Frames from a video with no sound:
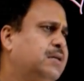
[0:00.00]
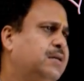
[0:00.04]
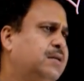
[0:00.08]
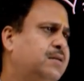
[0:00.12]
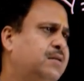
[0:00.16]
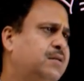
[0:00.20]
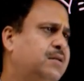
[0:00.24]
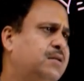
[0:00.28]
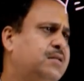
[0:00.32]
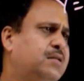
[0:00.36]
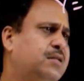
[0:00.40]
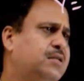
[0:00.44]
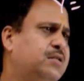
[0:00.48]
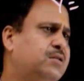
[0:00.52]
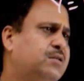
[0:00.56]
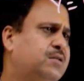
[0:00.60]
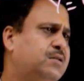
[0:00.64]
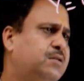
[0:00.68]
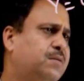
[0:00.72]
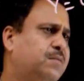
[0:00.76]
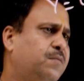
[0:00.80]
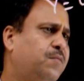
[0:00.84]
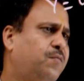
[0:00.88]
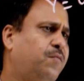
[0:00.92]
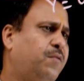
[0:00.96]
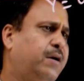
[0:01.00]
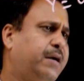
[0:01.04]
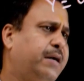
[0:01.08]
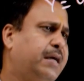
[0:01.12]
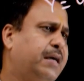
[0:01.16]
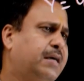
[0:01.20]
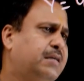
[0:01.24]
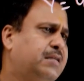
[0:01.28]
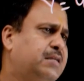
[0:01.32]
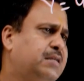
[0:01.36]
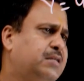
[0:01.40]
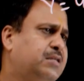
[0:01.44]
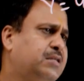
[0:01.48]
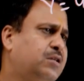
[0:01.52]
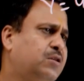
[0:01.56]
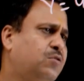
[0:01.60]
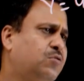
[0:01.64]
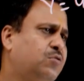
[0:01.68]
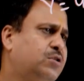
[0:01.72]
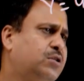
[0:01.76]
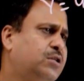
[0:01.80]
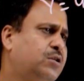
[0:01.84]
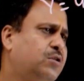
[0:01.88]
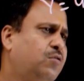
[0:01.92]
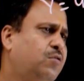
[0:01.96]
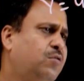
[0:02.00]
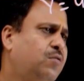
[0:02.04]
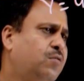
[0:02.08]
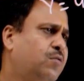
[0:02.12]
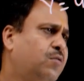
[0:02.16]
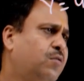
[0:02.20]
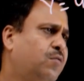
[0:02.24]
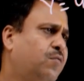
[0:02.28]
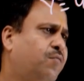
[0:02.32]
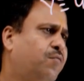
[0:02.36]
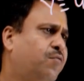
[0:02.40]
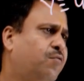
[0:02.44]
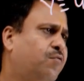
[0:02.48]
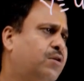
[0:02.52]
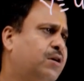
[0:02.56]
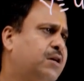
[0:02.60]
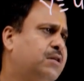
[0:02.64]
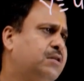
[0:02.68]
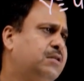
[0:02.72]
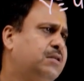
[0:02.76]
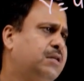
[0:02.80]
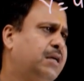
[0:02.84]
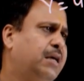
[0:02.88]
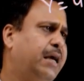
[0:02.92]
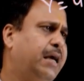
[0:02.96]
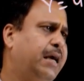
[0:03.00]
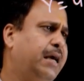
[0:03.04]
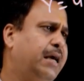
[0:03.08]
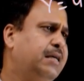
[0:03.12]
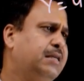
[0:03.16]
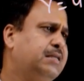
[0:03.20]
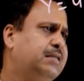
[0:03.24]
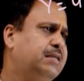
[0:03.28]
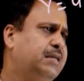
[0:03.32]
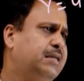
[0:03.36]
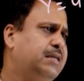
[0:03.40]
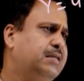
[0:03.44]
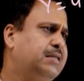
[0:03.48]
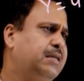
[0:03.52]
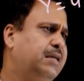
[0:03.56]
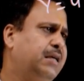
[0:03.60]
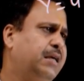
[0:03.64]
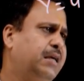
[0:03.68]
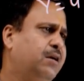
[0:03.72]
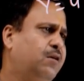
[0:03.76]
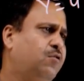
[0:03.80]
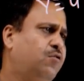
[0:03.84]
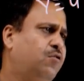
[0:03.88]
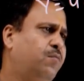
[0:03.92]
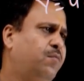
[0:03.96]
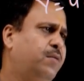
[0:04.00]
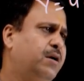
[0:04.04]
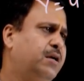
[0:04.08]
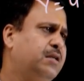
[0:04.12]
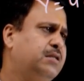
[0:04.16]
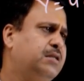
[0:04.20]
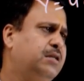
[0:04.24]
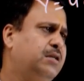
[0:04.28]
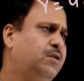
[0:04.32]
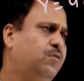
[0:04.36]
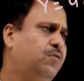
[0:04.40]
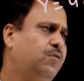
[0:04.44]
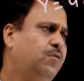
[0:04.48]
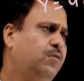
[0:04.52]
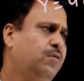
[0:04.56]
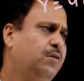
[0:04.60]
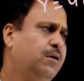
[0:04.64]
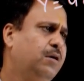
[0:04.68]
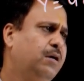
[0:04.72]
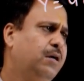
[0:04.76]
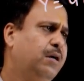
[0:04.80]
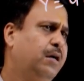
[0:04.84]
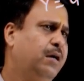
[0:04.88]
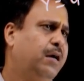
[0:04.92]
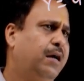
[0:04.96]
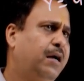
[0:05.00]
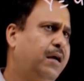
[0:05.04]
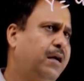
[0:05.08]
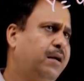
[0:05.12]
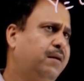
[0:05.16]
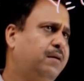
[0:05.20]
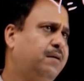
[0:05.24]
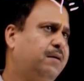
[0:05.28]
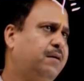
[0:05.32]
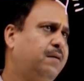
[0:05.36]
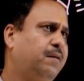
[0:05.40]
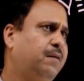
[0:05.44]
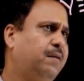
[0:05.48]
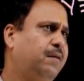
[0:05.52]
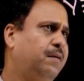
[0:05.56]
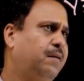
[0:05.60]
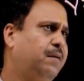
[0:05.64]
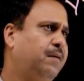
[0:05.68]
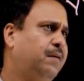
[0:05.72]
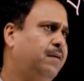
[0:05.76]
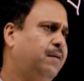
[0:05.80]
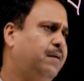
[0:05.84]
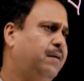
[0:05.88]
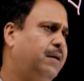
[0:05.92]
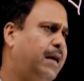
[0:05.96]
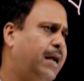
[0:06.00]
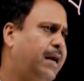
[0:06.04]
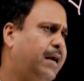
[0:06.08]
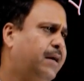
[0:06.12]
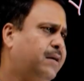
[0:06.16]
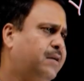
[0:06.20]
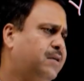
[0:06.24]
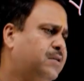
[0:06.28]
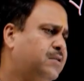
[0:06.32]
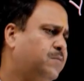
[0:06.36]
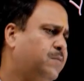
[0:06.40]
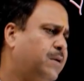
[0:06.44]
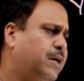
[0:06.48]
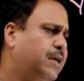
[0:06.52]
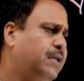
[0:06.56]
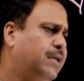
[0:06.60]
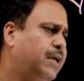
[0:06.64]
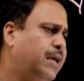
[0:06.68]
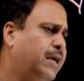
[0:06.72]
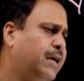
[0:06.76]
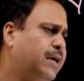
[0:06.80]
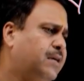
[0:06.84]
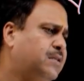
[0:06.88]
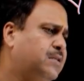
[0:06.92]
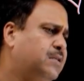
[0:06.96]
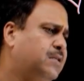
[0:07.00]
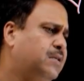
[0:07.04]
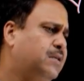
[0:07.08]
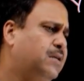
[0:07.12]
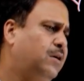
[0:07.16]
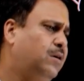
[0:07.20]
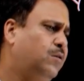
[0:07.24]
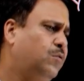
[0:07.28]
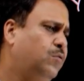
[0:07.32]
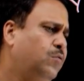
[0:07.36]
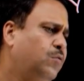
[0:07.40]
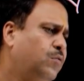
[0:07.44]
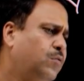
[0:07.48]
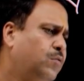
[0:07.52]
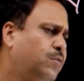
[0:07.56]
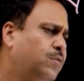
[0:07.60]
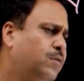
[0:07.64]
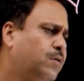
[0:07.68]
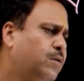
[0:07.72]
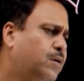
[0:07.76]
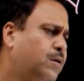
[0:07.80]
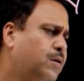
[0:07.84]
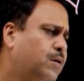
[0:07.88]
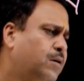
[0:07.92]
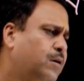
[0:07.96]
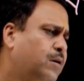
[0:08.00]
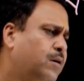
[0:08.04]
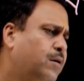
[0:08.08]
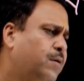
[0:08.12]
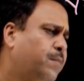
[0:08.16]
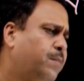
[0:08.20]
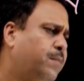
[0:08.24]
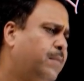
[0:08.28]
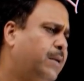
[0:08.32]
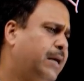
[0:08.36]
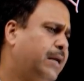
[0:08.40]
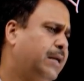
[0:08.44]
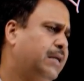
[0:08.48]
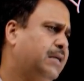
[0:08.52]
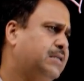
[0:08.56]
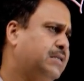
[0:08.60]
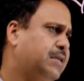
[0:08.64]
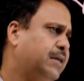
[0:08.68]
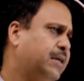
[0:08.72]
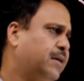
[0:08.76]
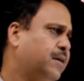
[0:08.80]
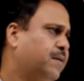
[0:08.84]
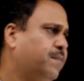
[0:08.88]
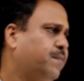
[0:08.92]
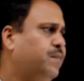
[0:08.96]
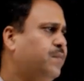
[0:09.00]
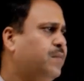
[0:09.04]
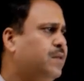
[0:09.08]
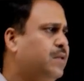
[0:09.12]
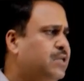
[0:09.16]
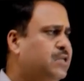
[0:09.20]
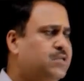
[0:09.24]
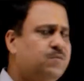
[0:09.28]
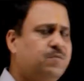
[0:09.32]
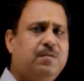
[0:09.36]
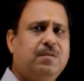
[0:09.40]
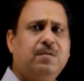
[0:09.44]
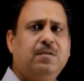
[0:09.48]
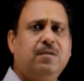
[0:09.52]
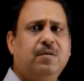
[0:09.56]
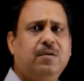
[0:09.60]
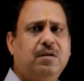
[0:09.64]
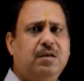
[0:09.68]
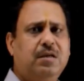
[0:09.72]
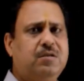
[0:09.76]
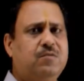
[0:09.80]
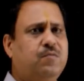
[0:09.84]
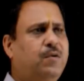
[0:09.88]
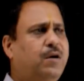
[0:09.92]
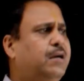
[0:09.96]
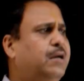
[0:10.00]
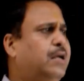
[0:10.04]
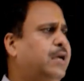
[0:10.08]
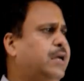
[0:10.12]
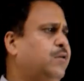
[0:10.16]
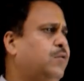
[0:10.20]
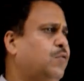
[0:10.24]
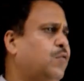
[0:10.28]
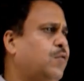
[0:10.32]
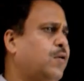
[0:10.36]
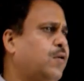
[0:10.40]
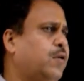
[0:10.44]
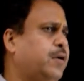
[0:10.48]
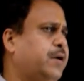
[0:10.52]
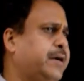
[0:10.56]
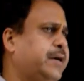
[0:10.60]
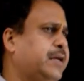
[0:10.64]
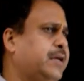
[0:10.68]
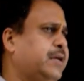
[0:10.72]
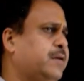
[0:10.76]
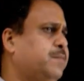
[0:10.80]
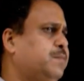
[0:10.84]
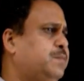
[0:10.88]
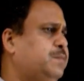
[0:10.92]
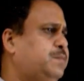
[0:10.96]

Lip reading: This is vertex is 0, 0. Focus S is a comma 0 and directrix was x is equal to minus a. This is what I know already.